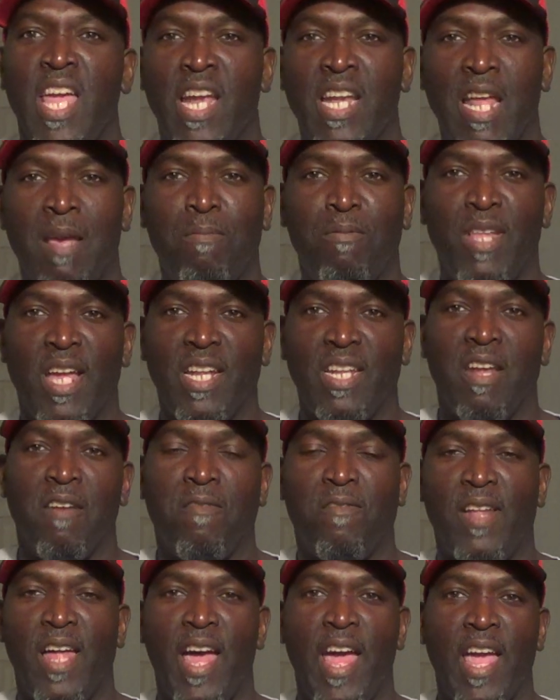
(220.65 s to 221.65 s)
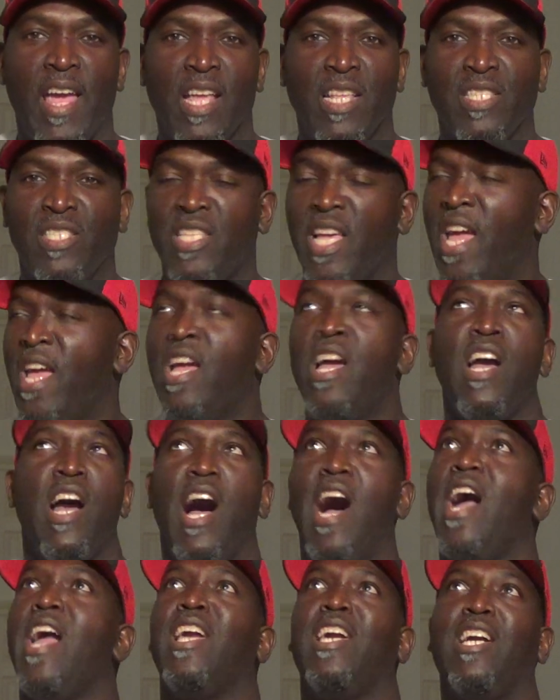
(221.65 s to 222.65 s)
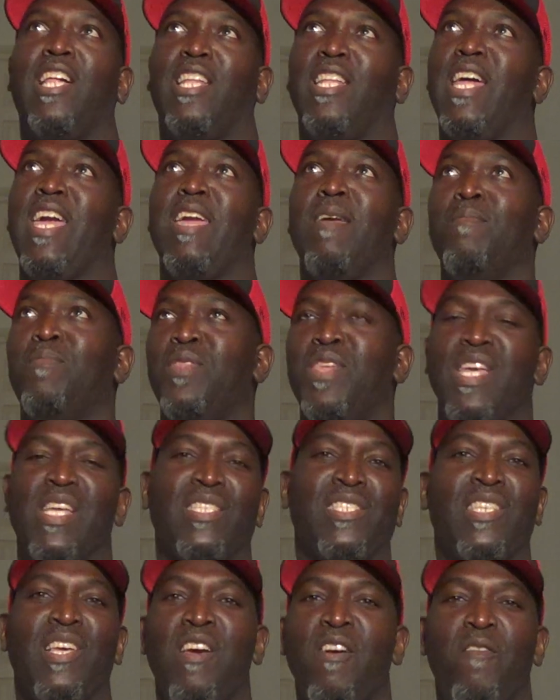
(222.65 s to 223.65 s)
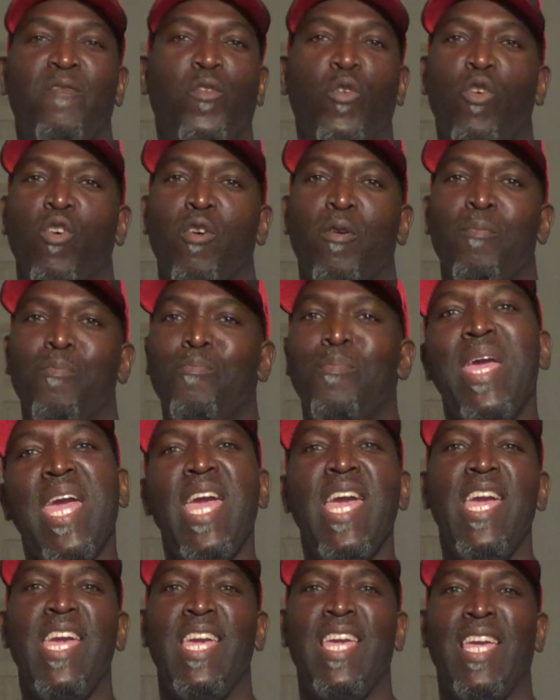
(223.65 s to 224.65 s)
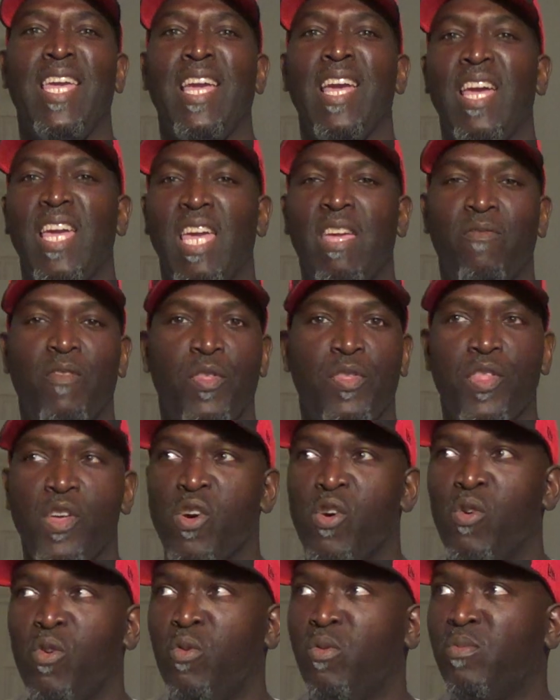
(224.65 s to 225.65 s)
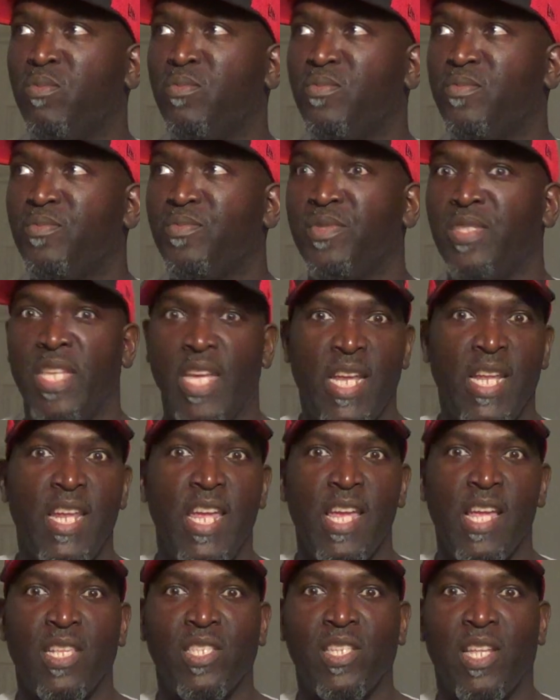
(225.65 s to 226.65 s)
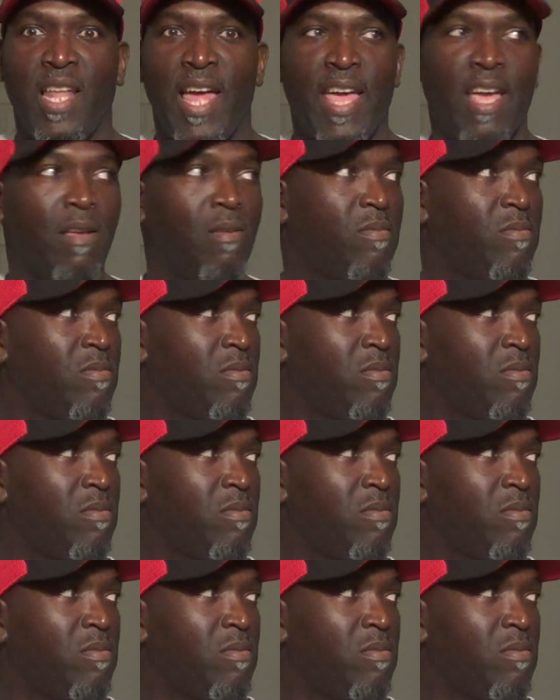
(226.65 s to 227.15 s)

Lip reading: and they plant their flag and say, I claim this for me, even though the Indians are like,